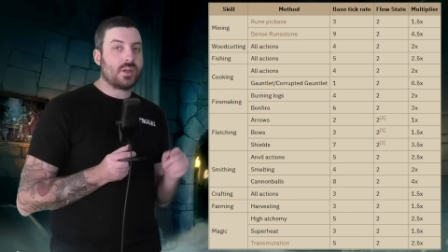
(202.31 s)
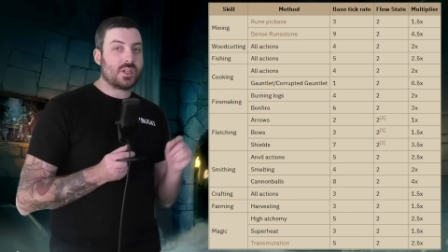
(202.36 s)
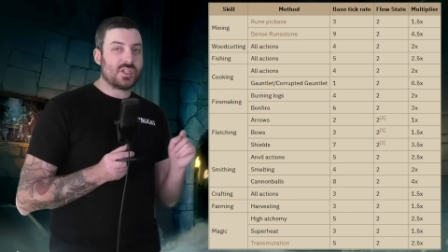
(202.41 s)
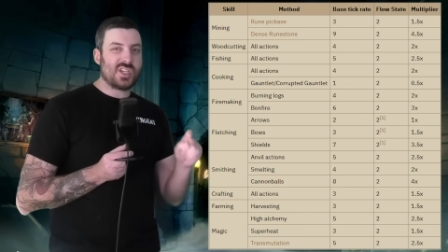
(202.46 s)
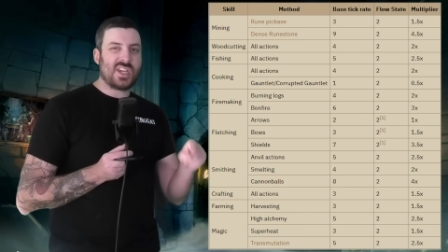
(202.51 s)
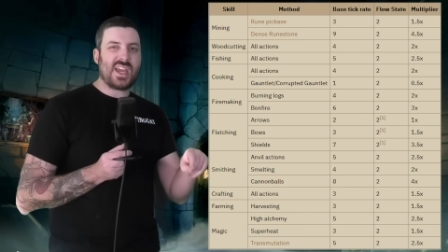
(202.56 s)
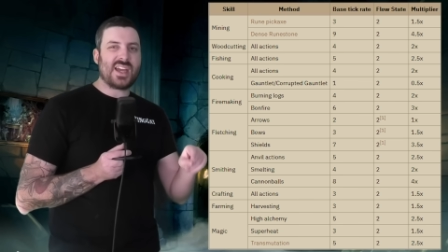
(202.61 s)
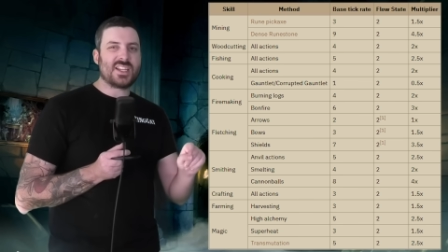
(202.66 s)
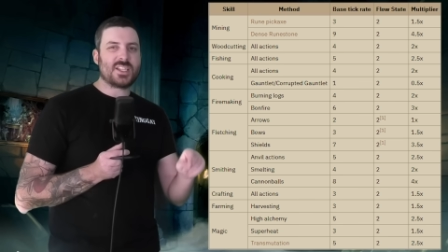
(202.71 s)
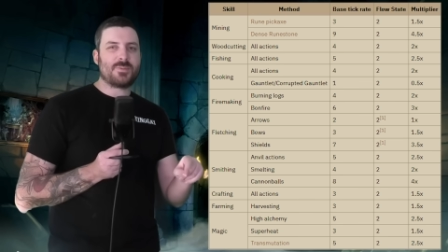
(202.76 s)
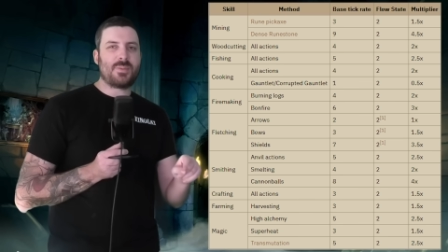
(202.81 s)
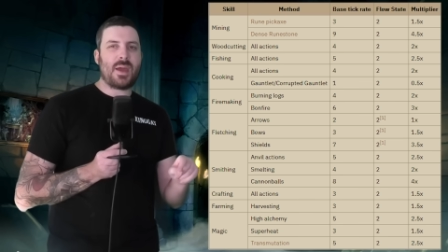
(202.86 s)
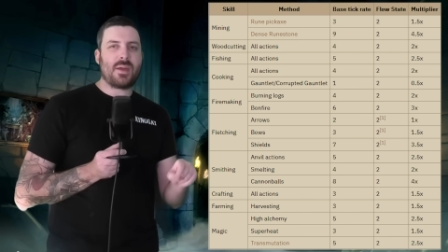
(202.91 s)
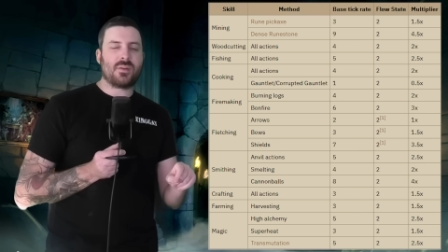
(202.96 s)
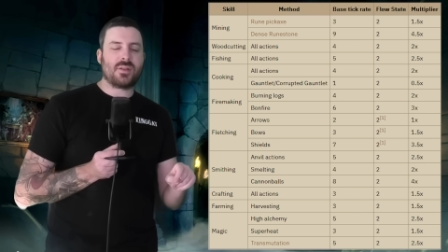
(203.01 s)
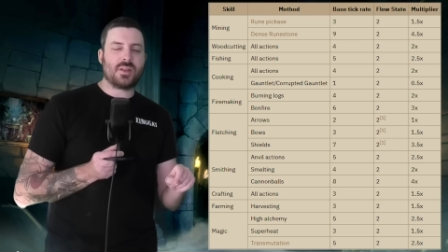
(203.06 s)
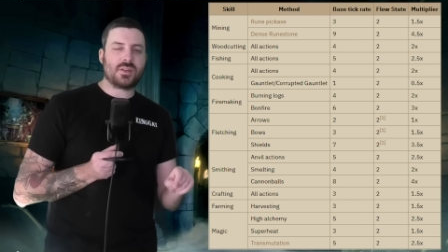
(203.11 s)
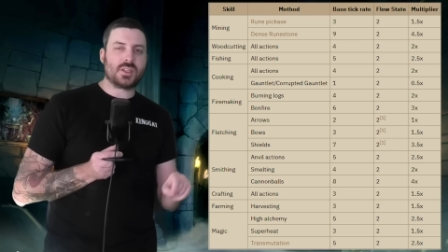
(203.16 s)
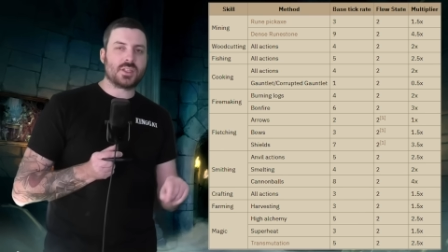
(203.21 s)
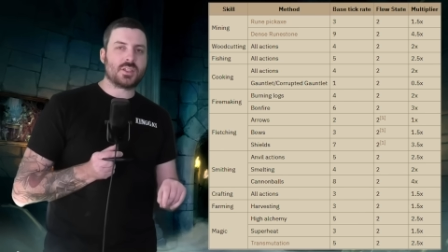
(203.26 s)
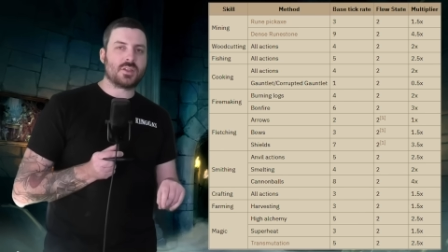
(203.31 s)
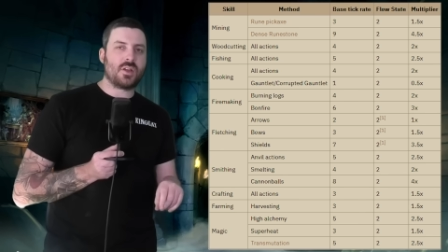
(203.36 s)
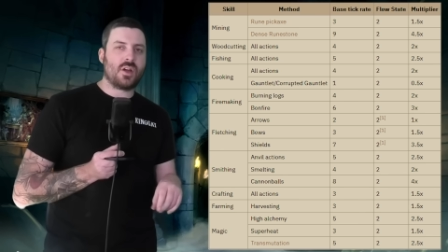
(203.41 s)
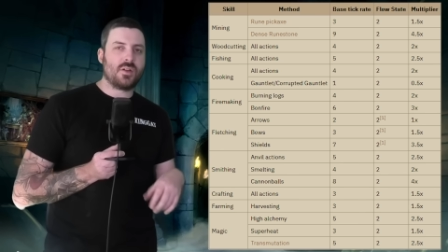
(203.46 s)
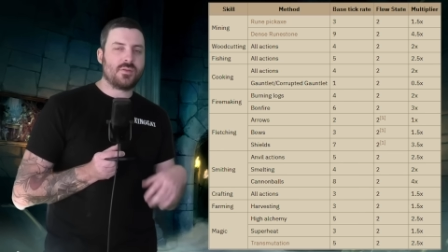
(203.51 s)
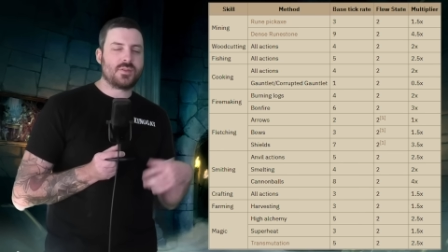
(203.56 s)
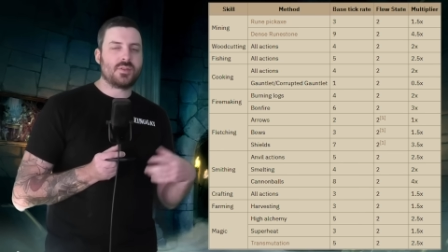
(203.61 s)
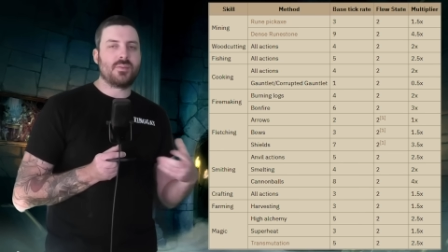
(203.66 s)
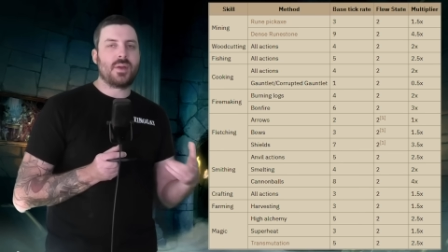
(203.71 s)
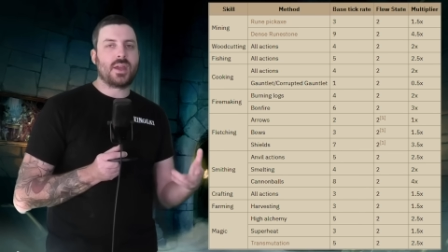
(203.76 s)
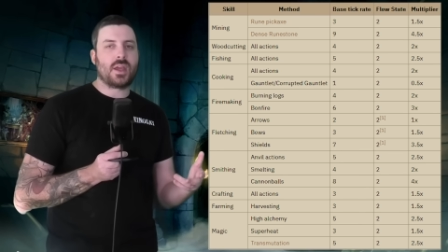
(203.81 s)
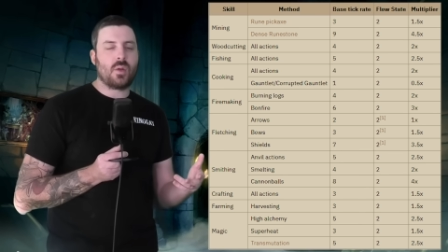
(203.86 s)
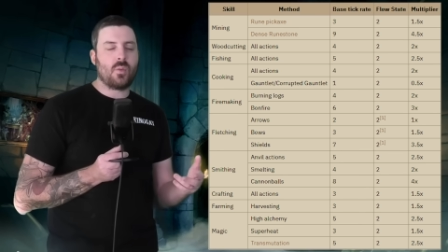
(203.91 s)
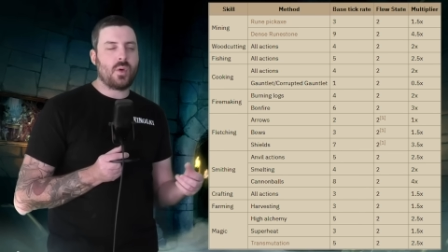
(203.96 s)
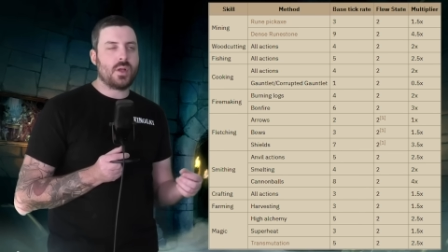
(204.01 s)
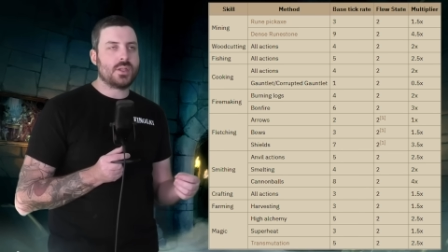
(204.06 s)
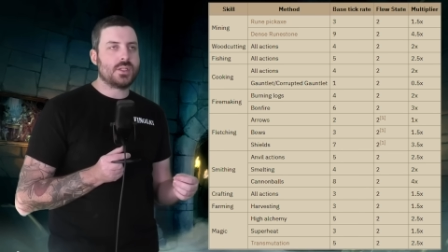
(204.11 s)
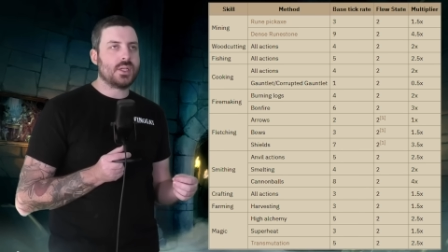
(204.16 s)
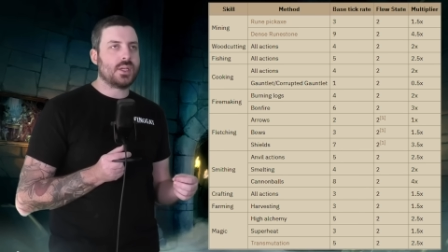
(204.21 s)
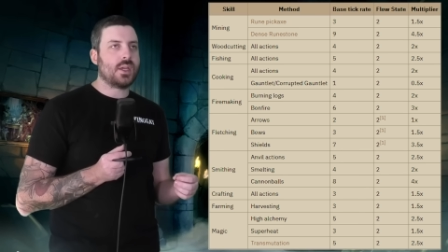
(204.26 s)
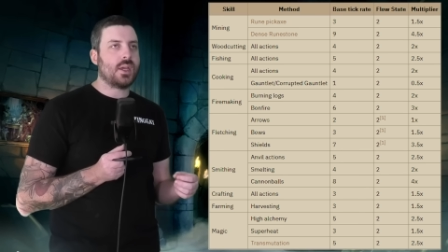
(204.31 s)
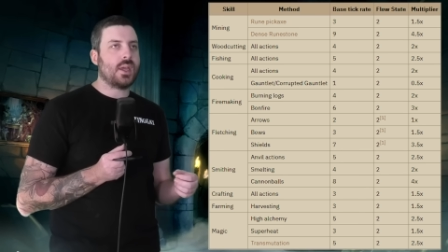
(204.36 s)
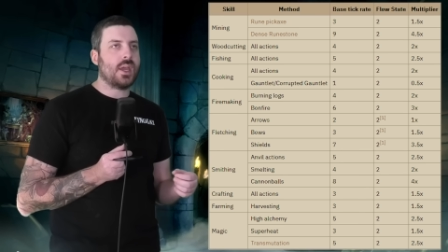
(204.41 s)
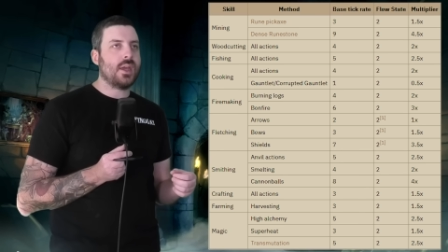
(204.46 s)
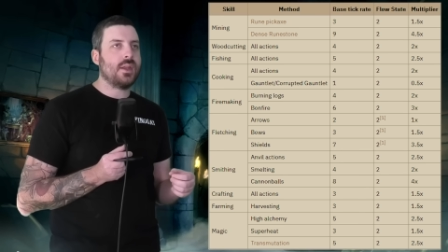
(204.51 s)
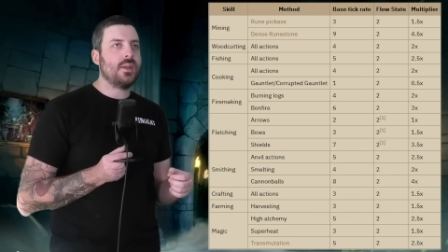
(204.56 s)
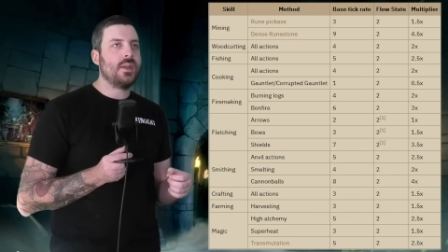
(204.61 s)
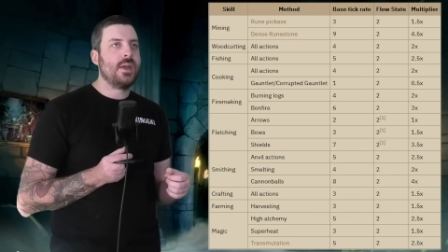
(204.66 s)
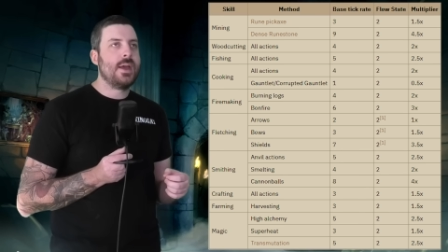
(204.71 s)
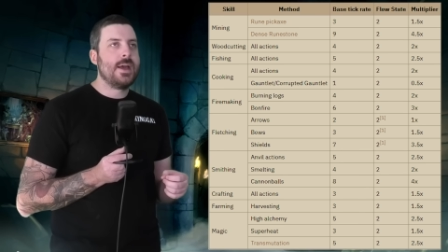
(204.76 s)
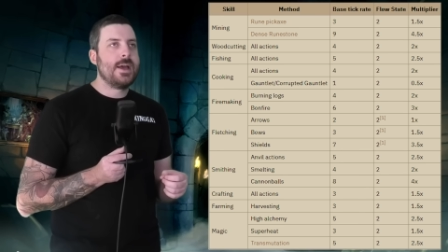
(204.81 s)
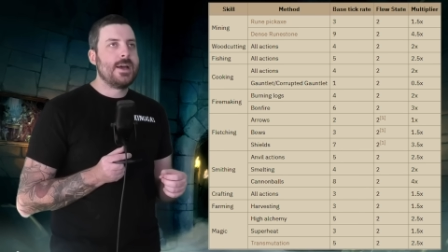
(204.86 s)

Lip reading: because you can spam click the stove to make it 1 tick again.